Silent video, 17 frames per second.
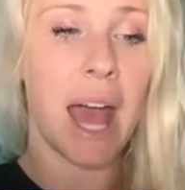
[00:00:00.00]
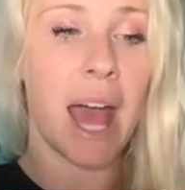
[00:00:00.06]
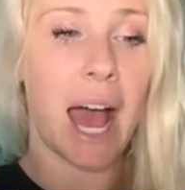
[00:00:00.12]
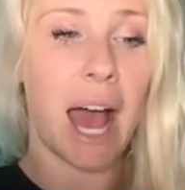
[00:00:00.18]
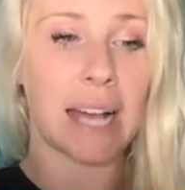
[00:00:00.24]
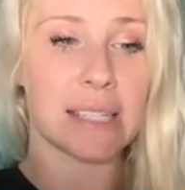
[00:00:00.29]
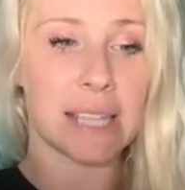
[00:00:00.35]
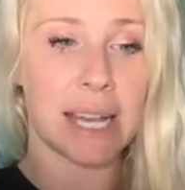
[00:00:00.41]

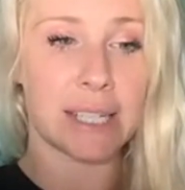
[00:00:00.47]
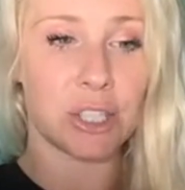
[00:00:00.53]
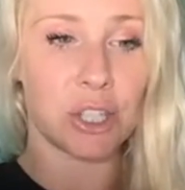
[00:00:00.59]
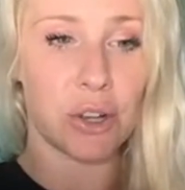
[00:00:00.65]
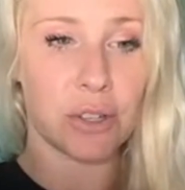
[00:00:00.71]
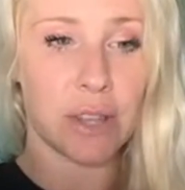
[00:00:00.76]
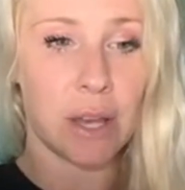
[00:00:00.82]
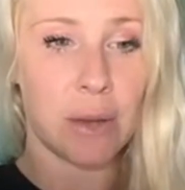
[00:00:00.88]
As I
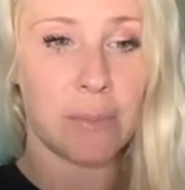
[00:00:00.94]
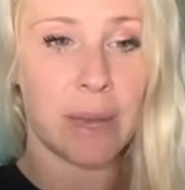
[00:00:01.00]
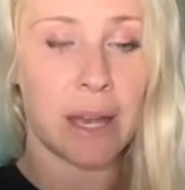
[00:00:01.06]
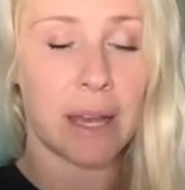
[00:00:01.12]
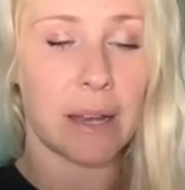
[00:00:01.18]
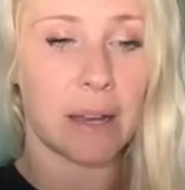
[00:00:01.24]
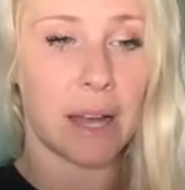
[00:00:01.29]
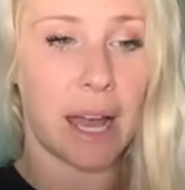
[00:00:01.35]
took them,
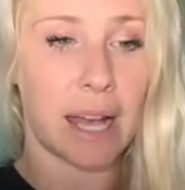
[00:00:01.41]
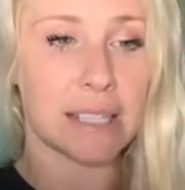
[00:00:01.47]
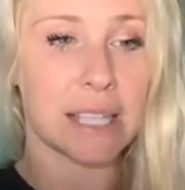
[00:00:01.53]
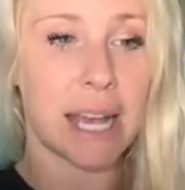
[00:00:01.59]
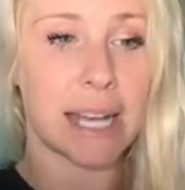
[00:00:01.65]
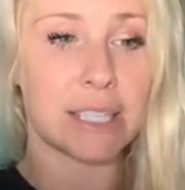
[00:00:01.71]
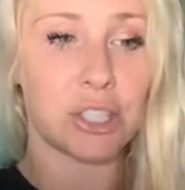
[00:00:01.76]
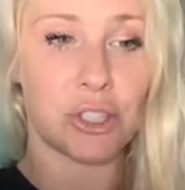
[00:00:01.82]
as
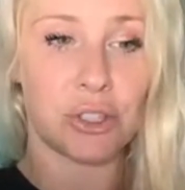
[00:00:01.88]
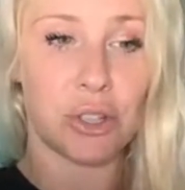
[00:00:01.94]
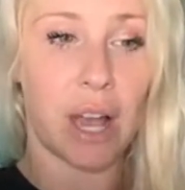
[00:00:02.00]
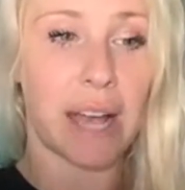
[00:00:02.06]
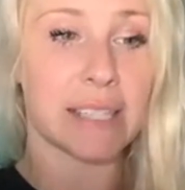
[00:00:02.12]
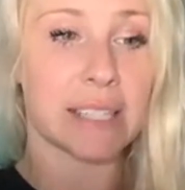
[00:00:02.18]
I as